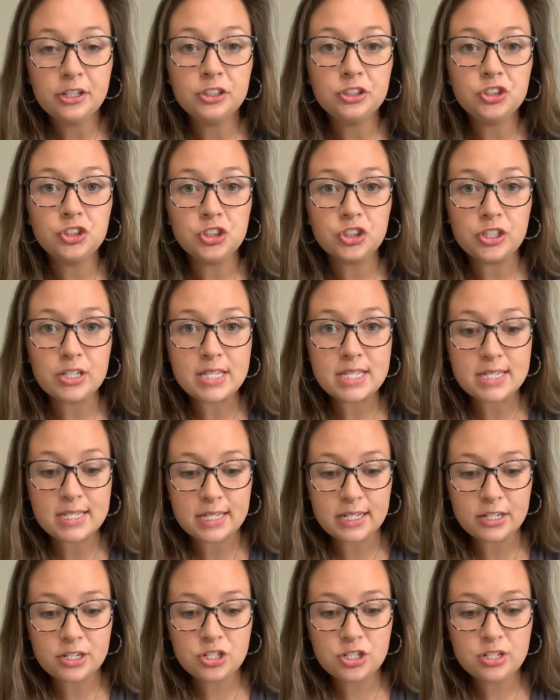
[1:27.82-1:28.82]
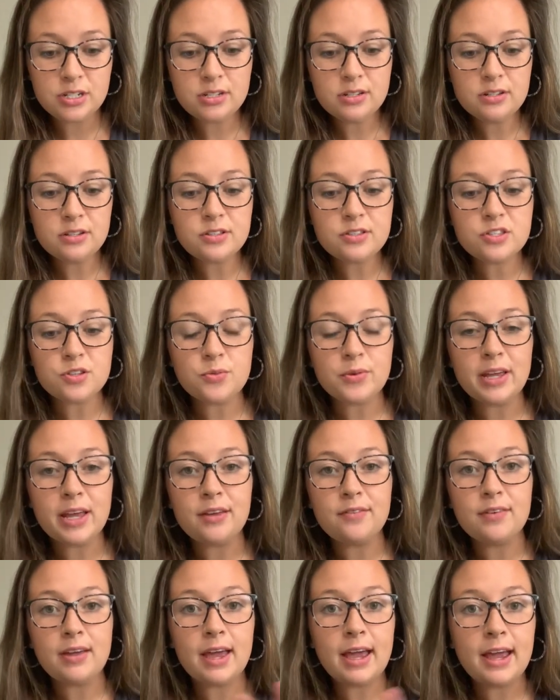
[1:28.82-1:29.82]
Jurisdiction, so we have
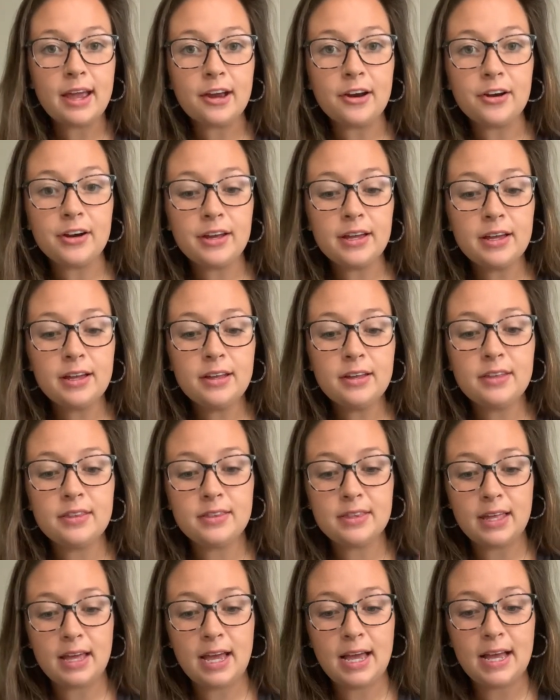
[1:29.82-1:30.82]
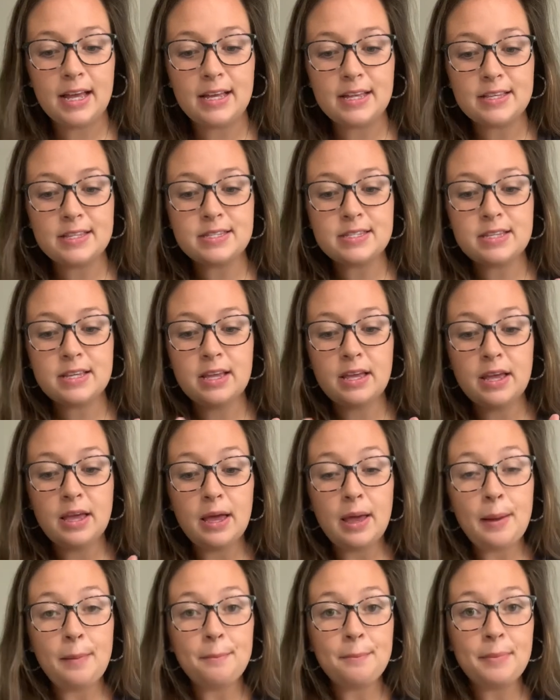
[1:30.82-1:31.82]
an area that has
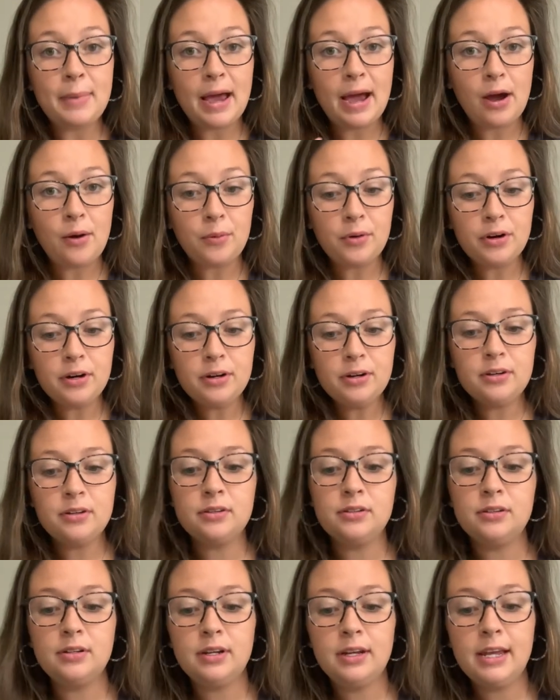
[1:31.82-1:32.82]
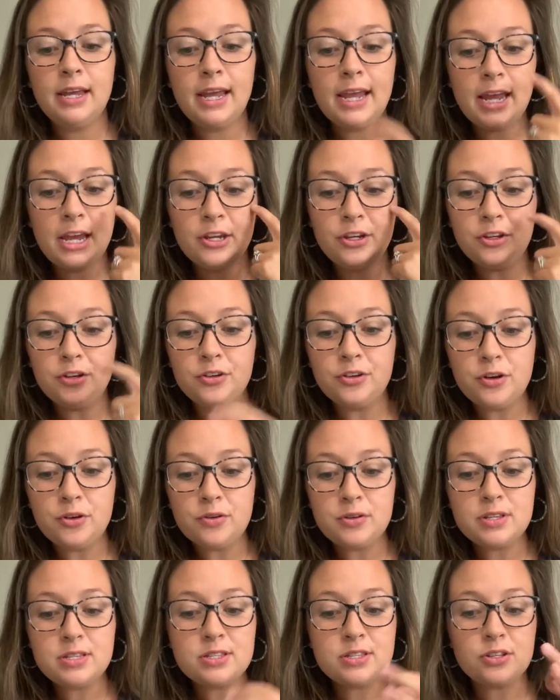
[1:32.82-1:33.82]
power, and you
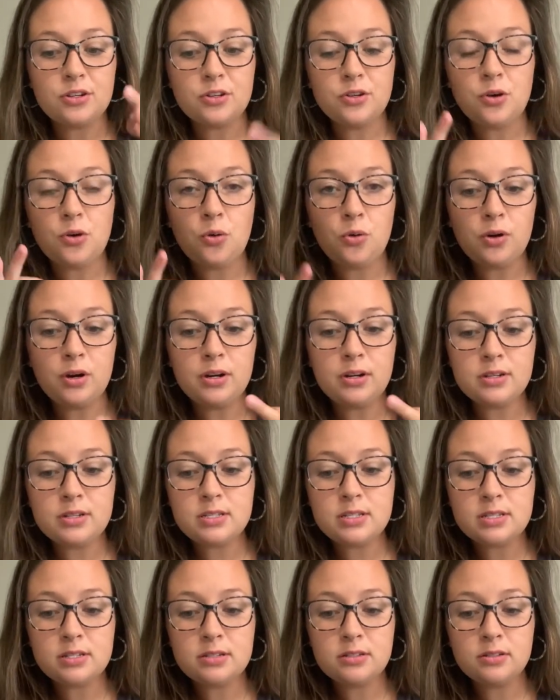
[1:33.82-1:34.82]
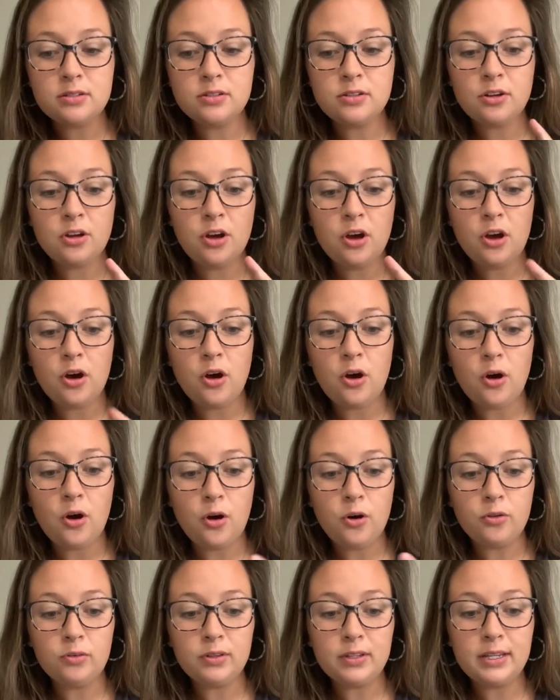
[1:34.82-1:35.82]
notice the court
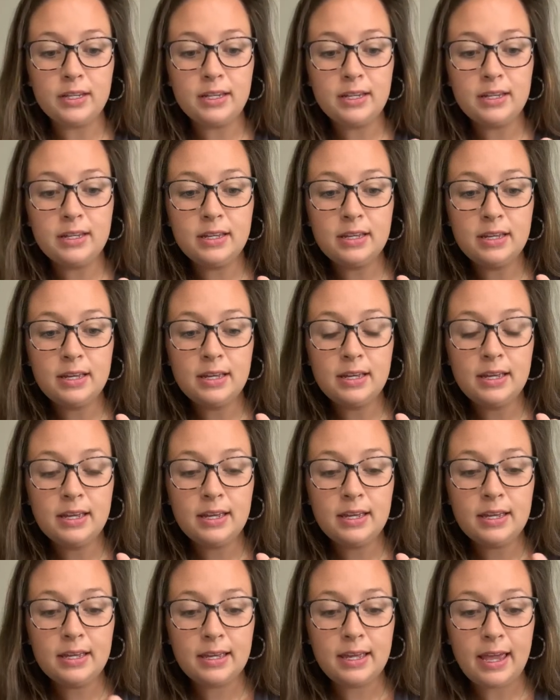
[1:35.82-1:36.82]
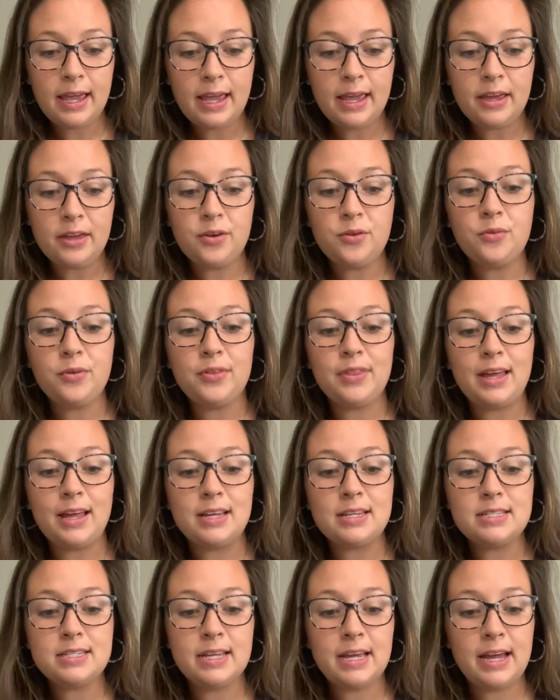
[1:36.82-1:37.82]
only can, with
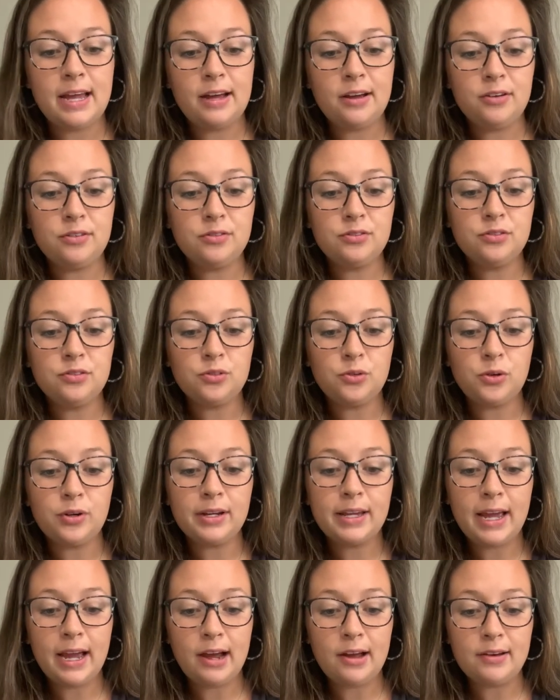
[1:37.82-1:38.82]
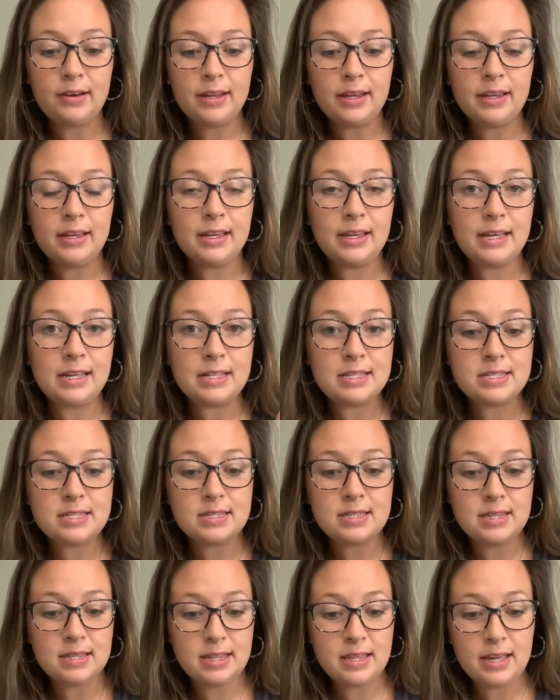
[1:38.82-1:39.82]
that town or county, it's
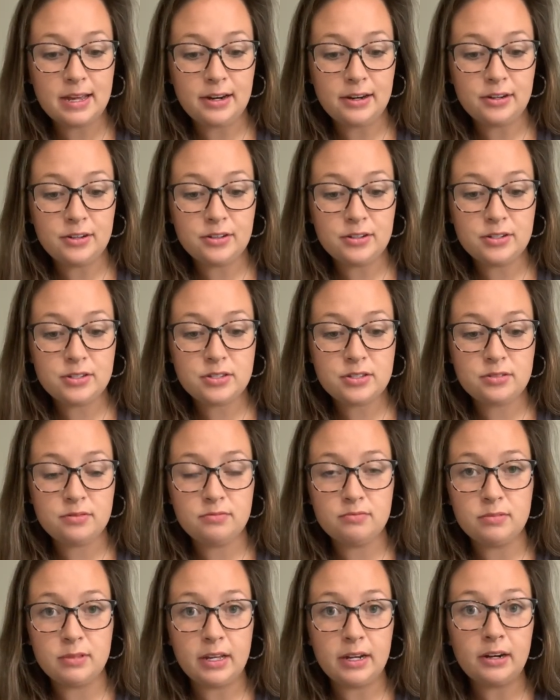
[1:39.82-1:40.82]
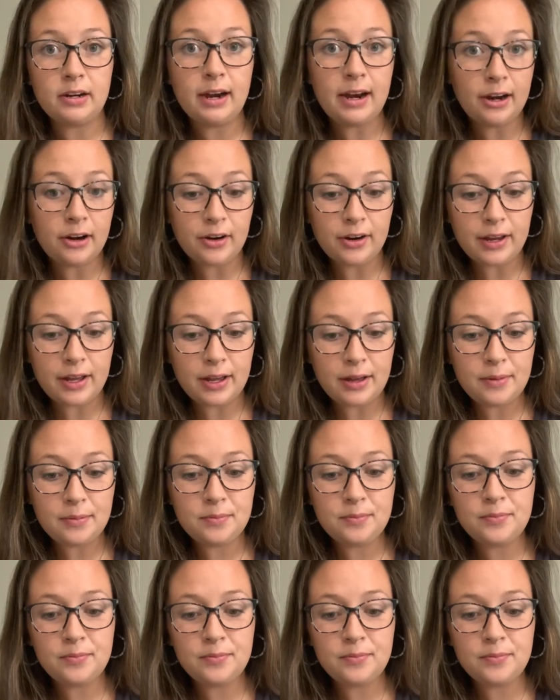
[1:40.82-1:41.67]
their area.